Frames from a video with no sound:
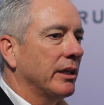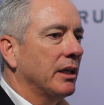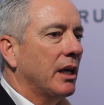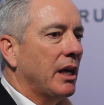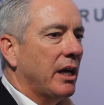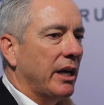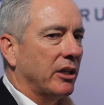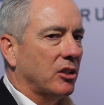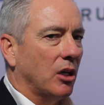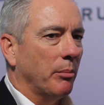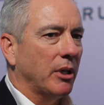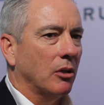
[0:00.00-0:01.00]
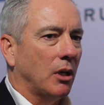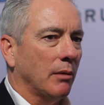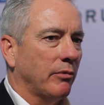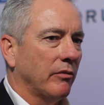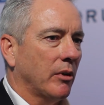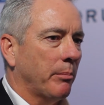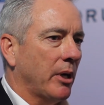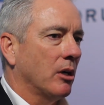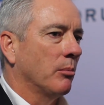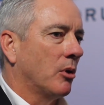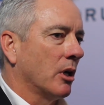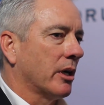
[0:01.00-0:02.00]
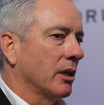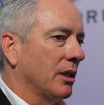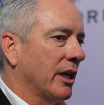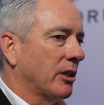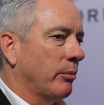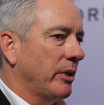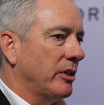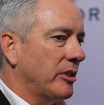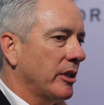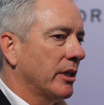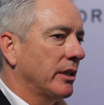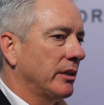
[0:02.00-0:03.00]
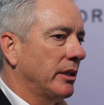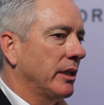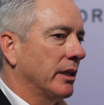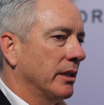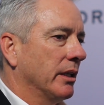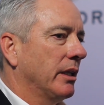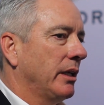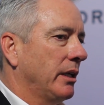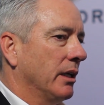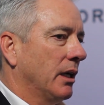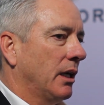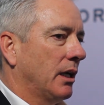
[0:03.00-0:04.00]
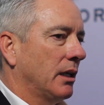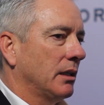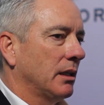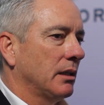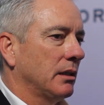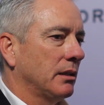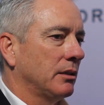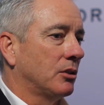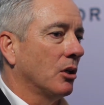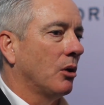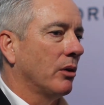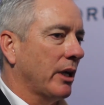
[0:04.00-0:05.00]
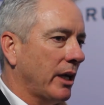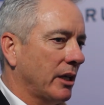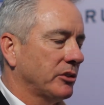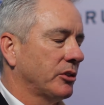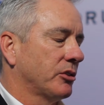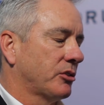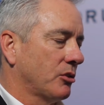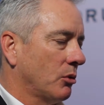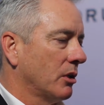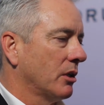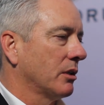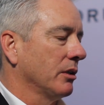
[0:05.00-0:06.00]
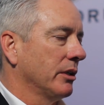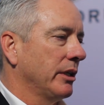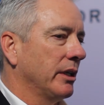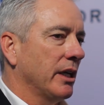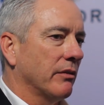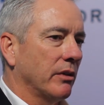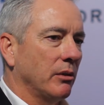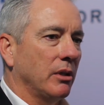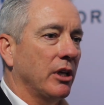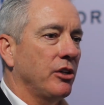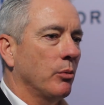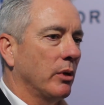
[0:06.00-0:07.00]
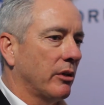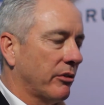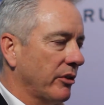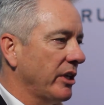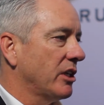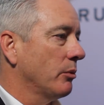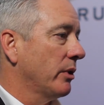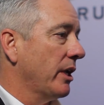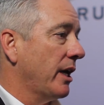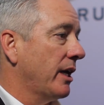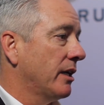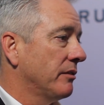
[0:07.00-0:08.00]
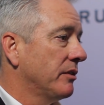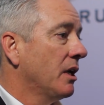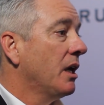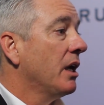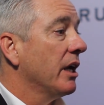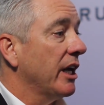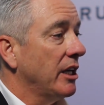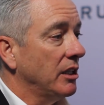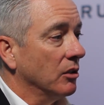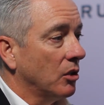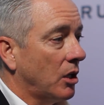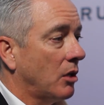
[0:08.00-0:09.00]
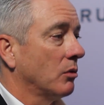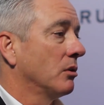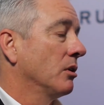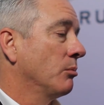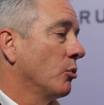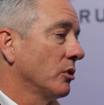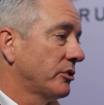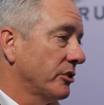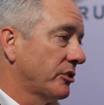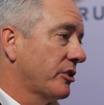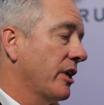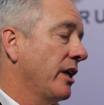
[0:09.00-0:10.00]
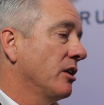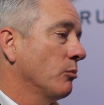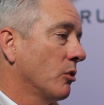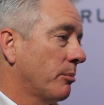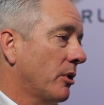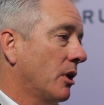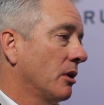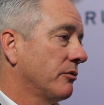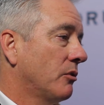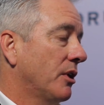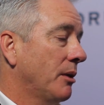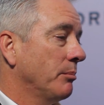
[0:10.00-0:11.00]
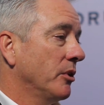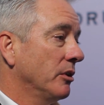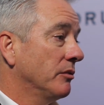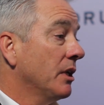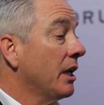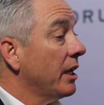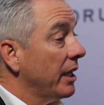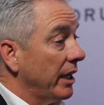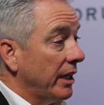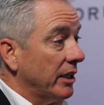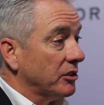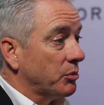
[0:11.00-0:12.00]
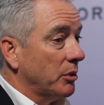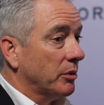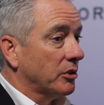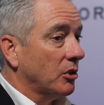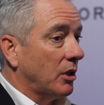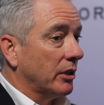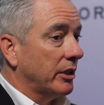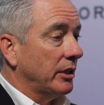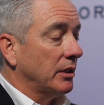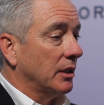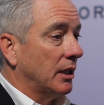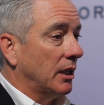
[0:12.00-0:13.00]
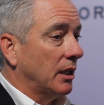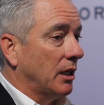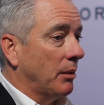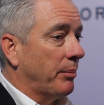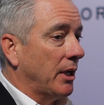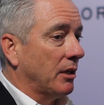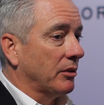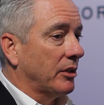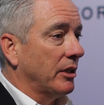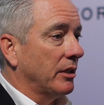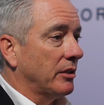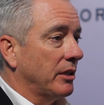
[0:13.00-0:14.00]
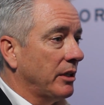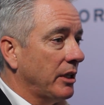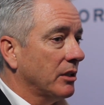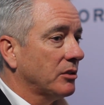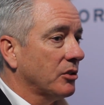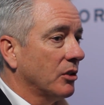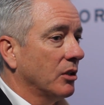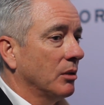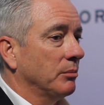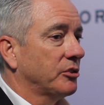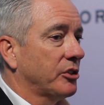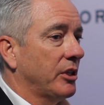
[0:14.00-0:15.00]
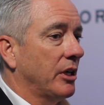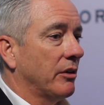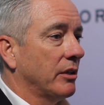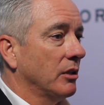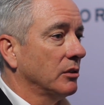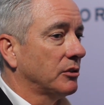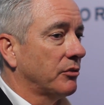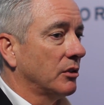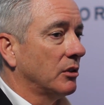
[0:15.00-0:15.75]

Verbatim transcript: And, and, and coming off of a bear market like we did, then the uh, gold has historically, and every and you would think it would have a longer, more sustained, more powerful up move. And as we were talking uh, about the the near term scenarios for